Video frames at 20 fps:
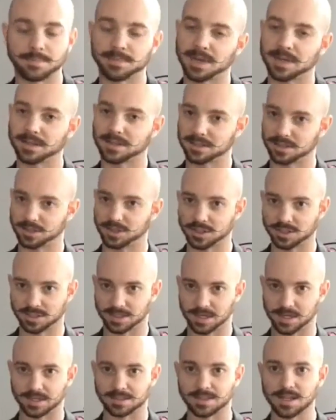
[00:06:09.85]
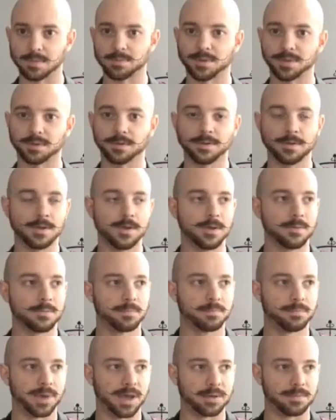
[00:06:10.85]
Now this is just an example,
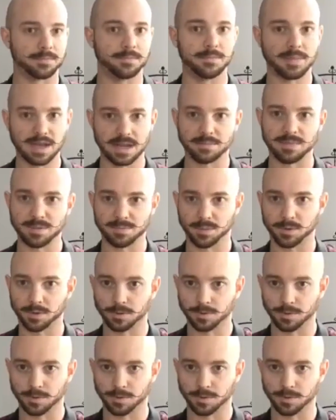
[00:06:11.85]
but many people